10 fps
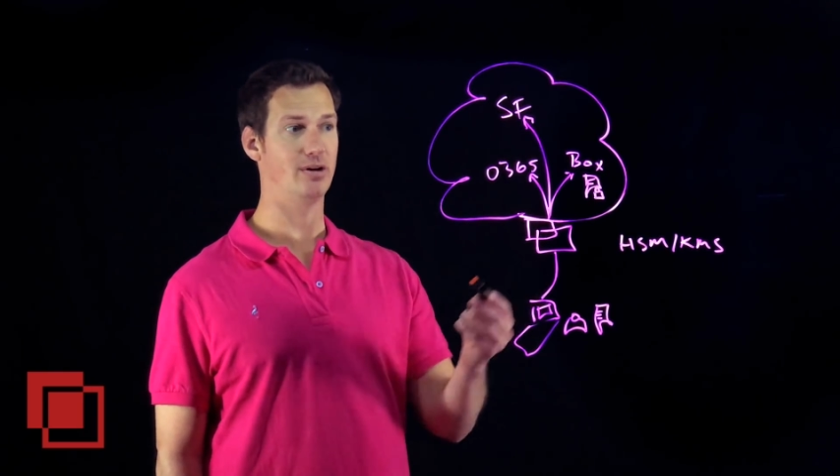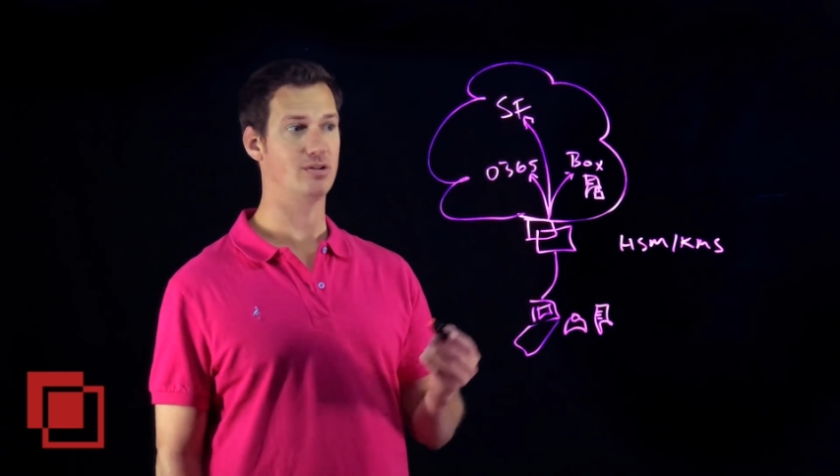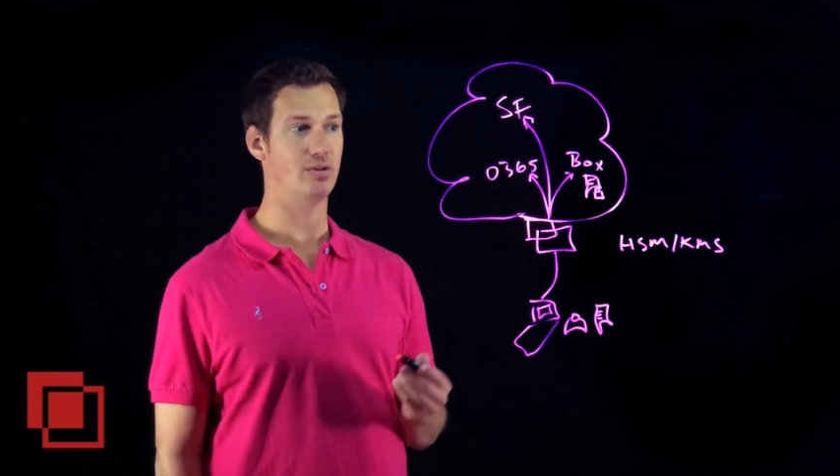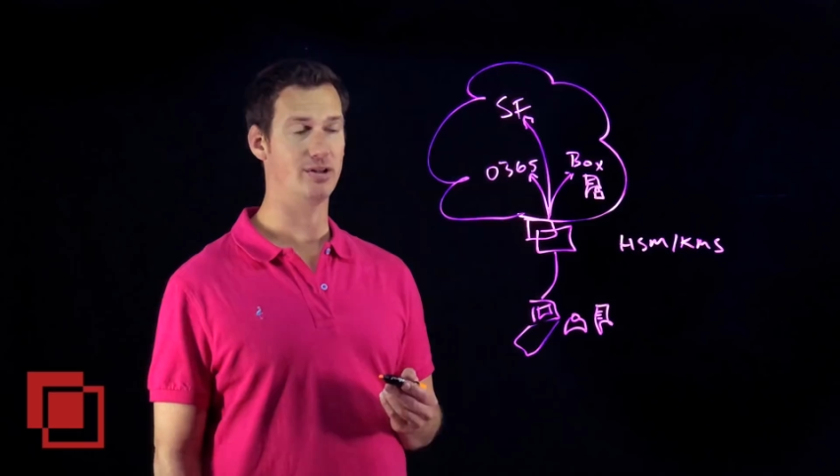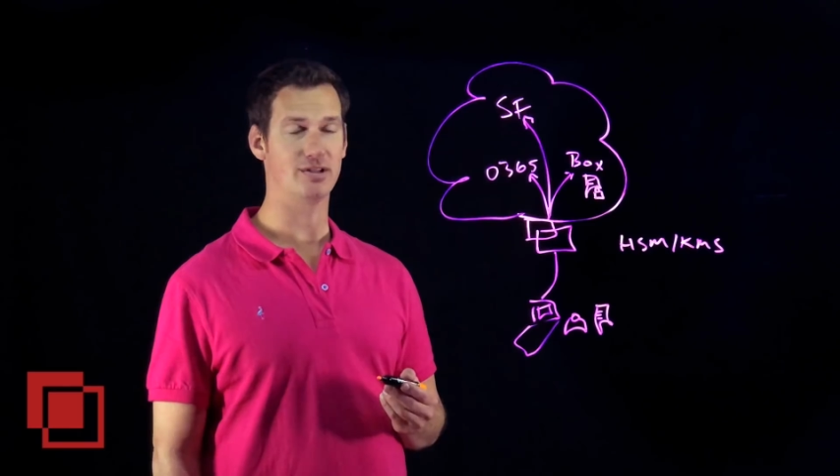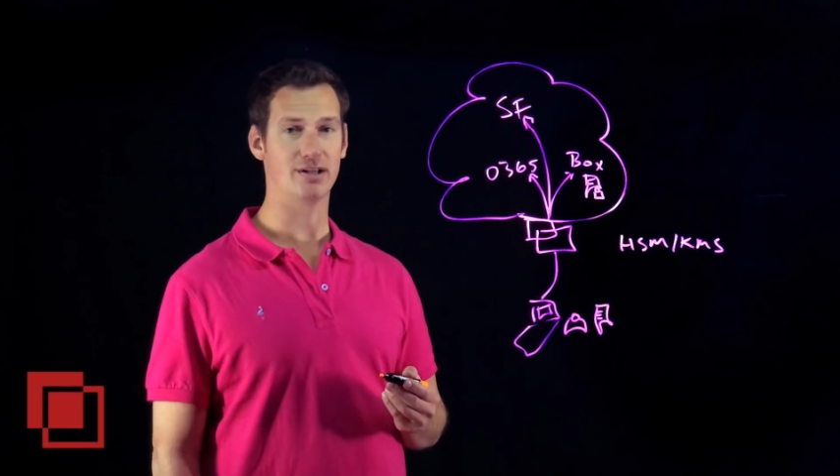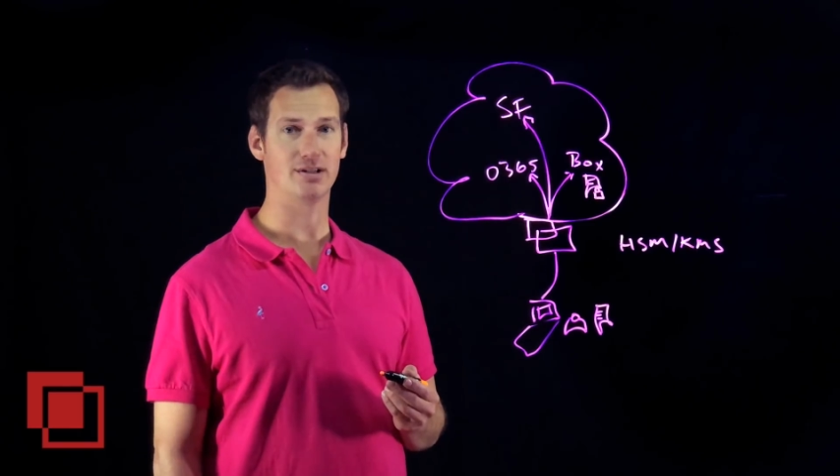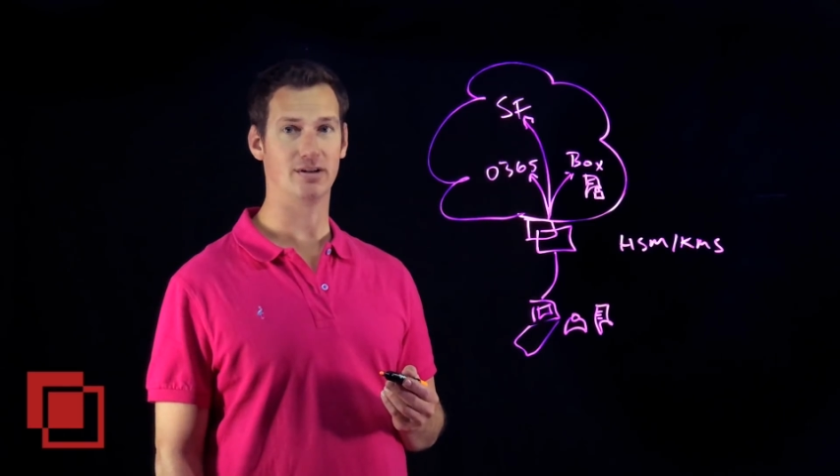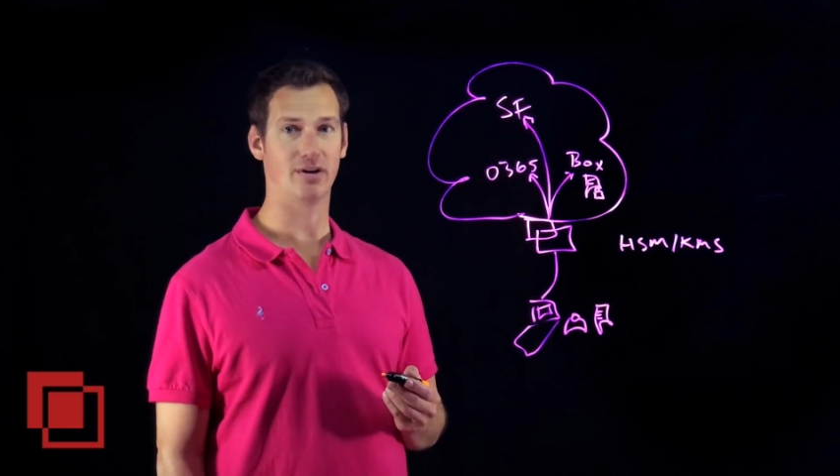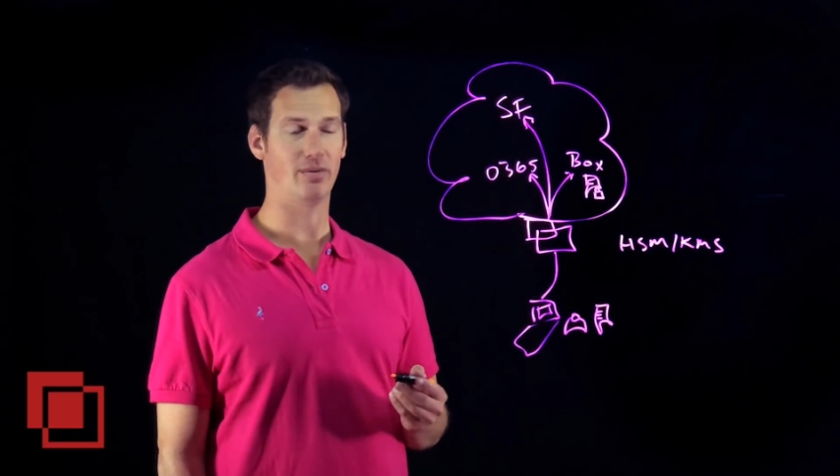it's really
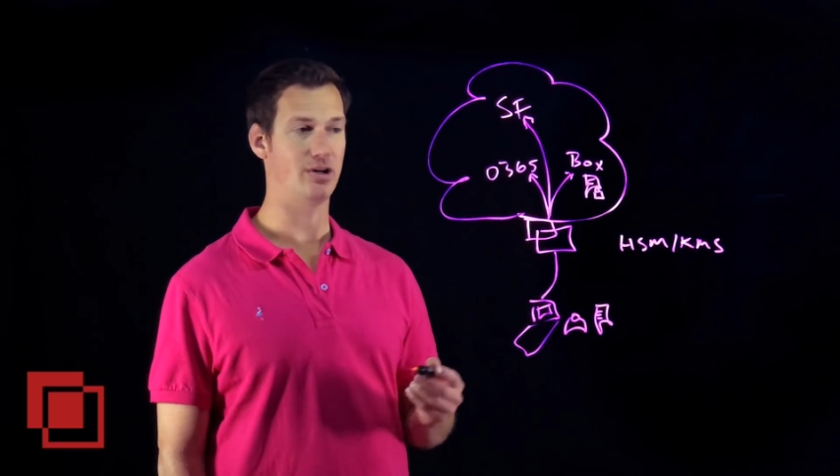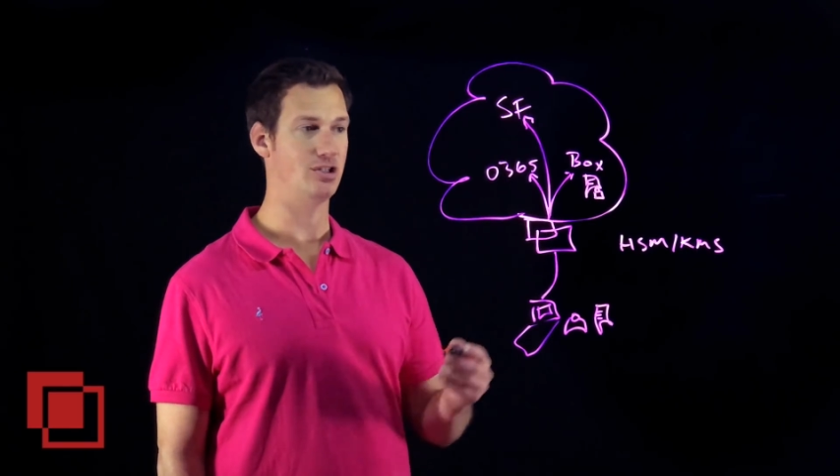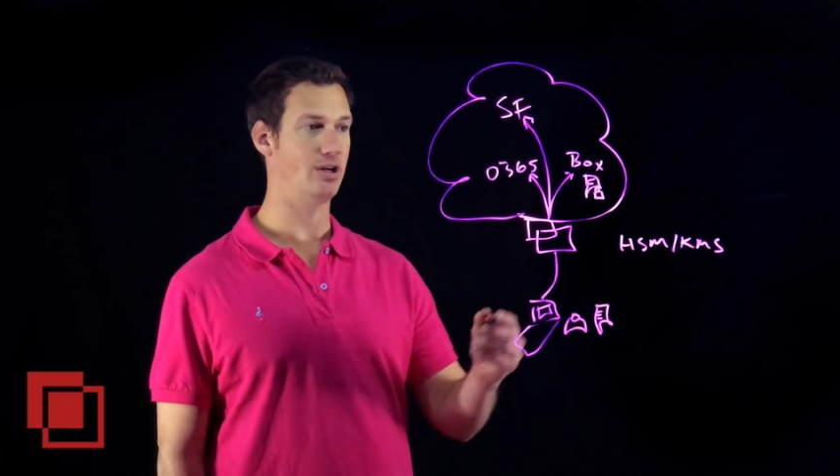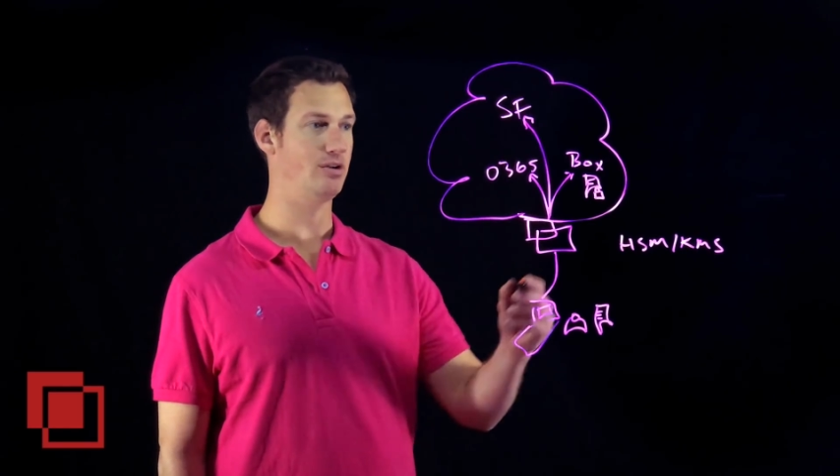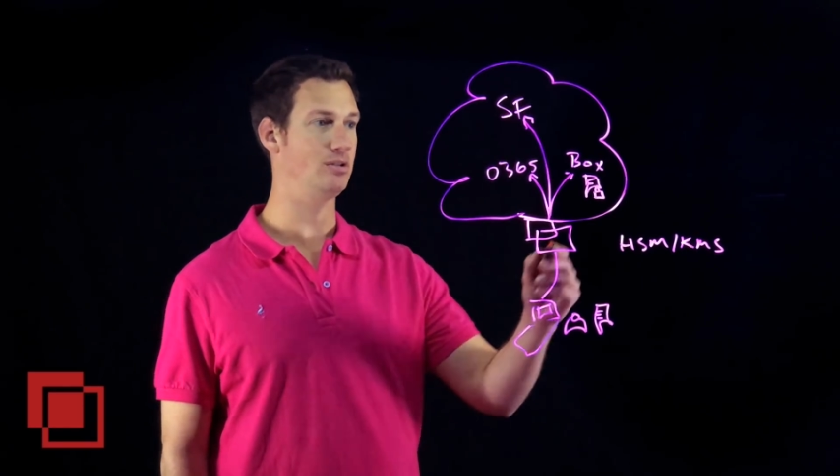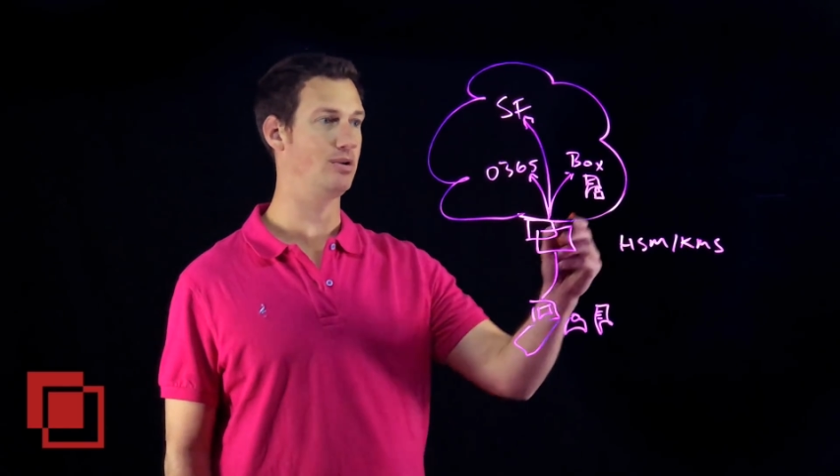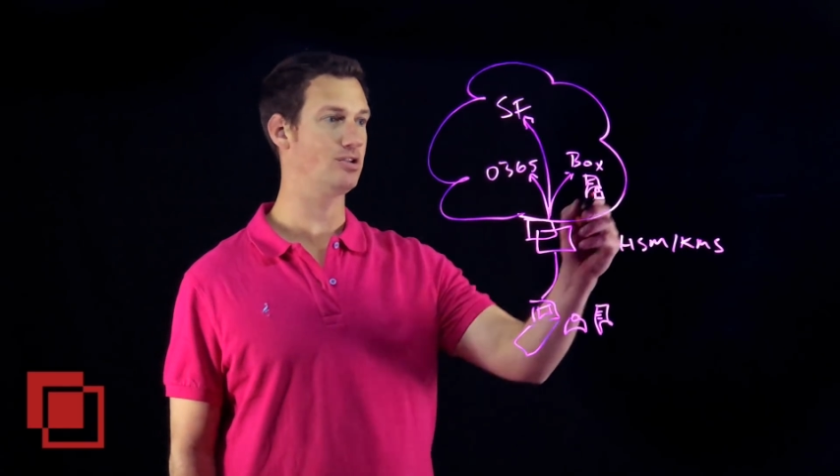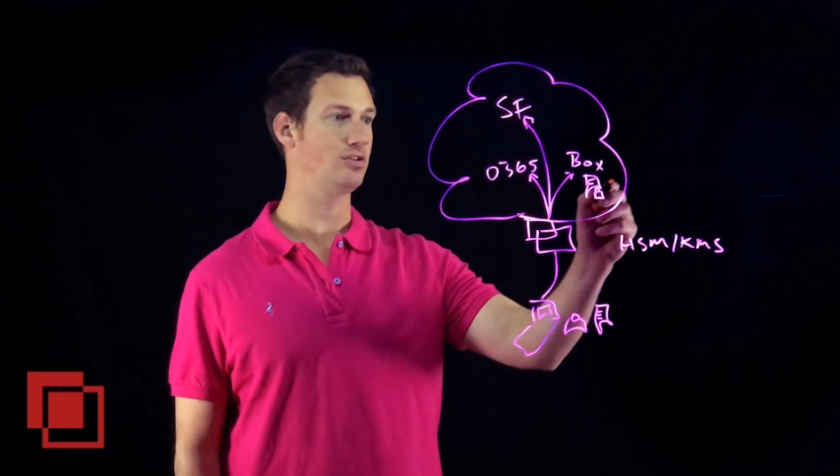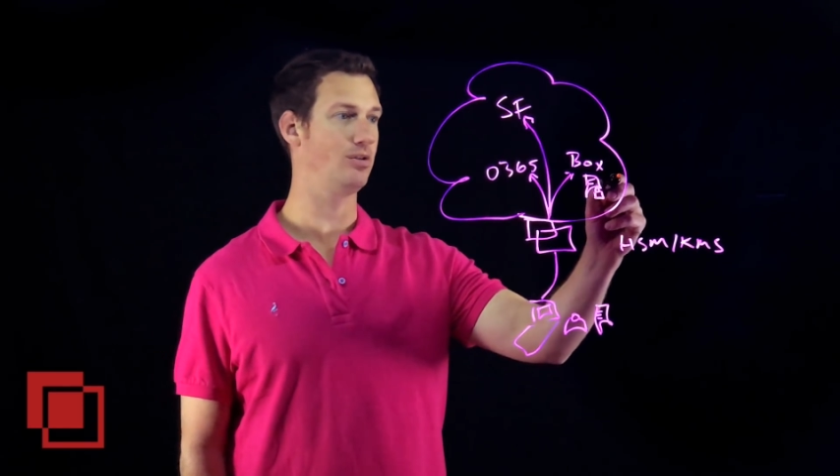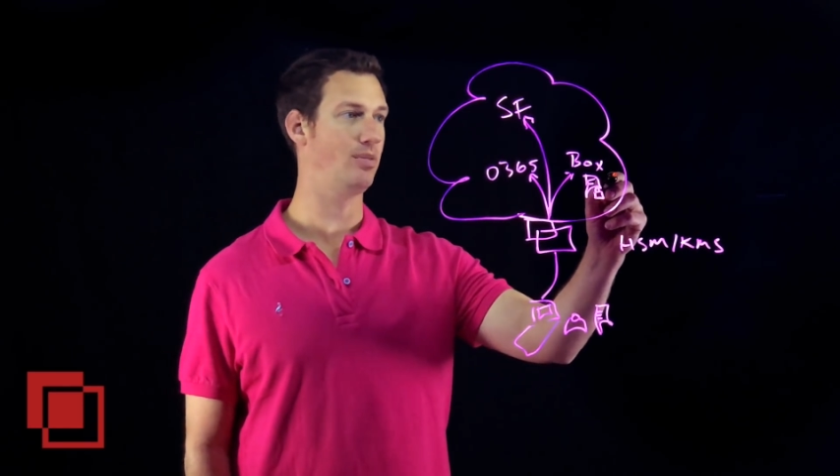sensitive and I want to share it to an
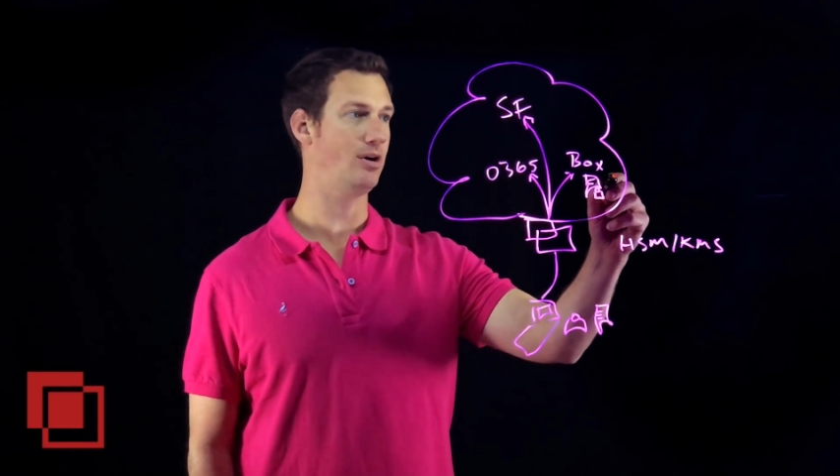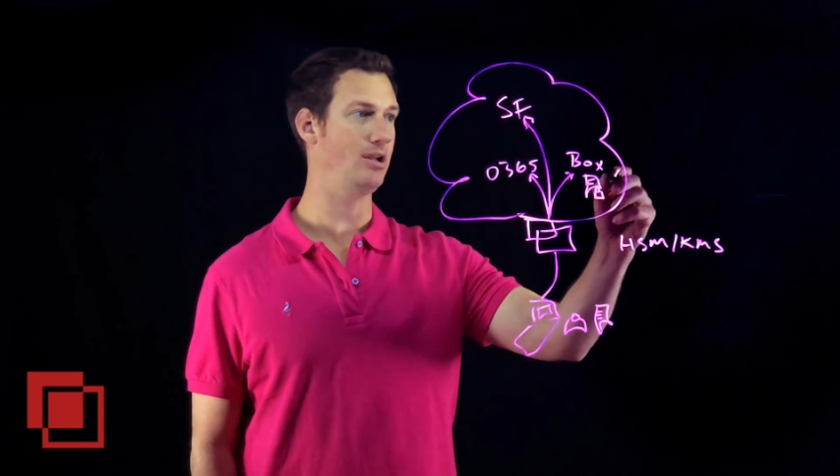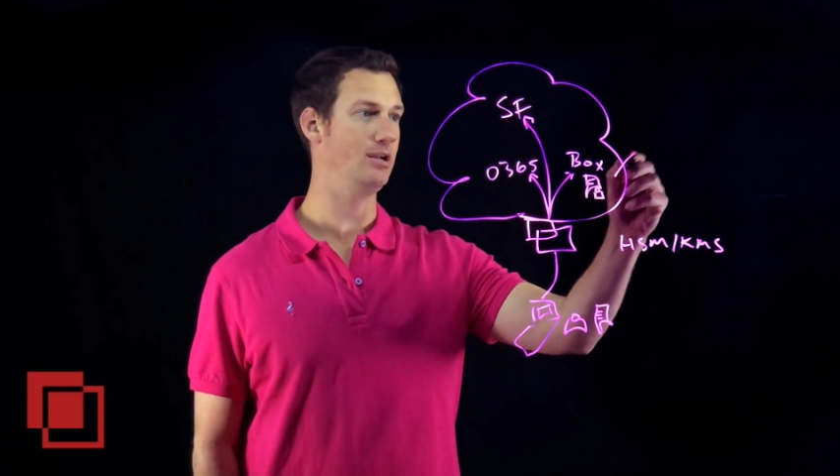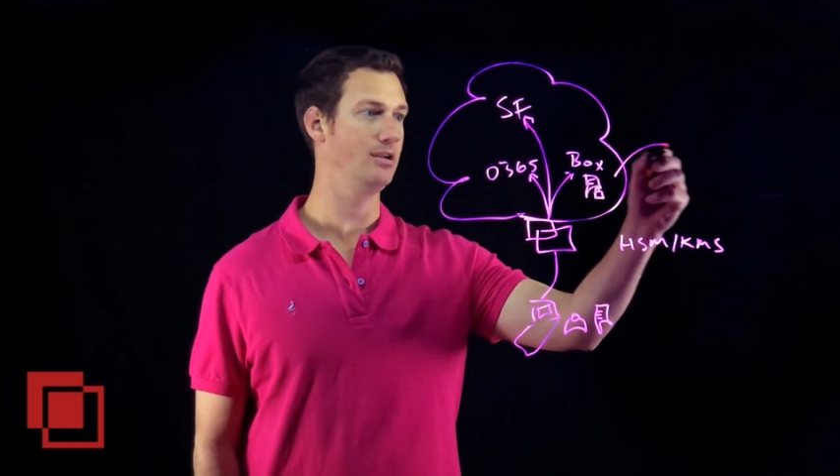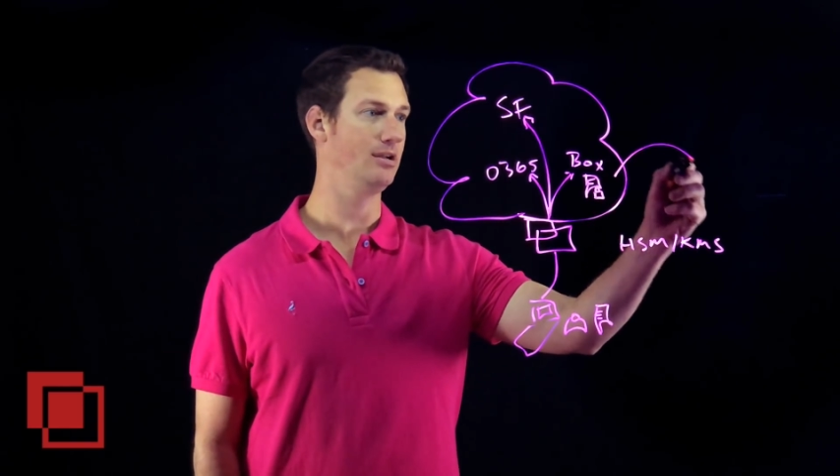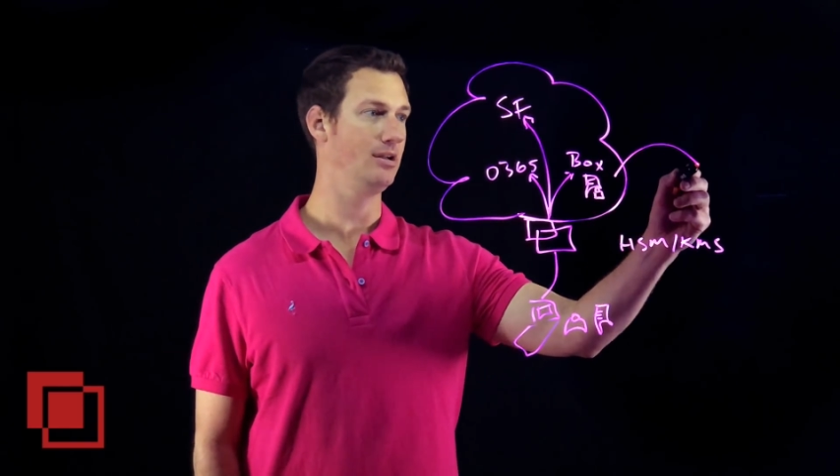external party,